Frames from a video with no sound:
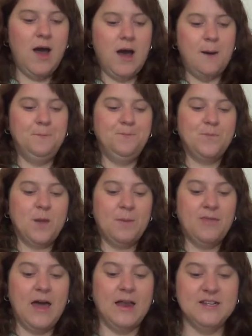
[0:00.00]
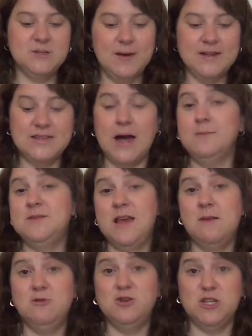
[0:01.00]
Um, but that is my top
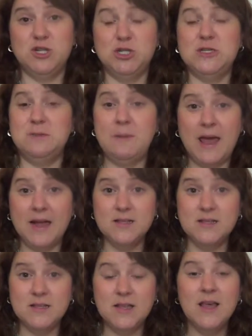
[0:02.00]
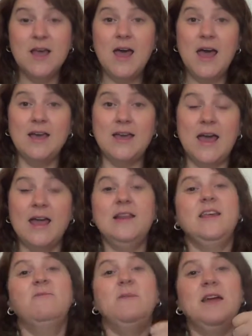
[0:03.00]
10 musicians bands.
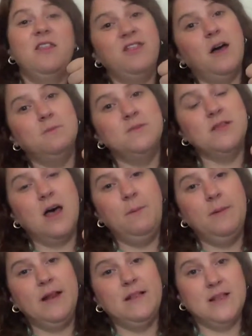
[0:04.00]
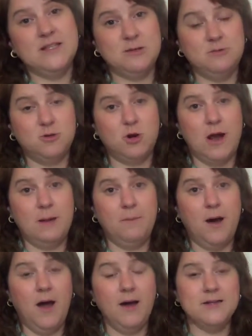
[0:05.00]
Again, give me a thumbs up and hit that
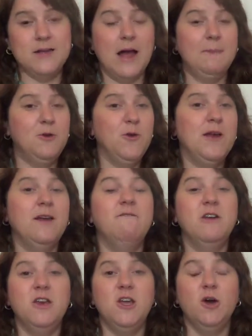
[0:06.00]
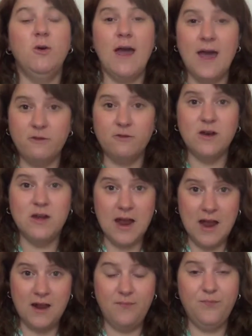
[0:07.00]
subscribe box. I'm doing a video every
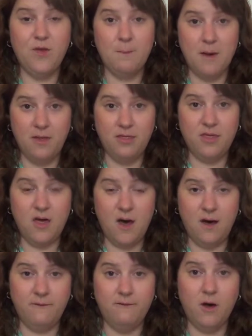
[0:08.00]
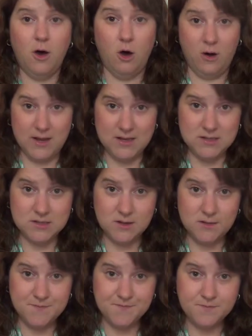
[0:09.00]
day the month of
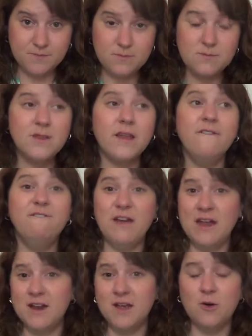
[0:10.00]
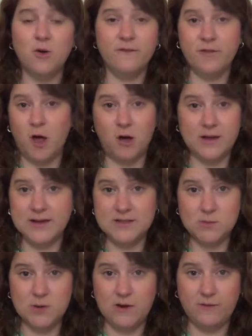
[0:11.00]
August. Veda or
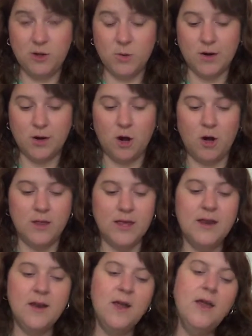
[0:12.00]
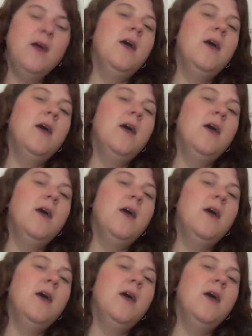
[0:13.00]
Vlogust, whatever you want to call it.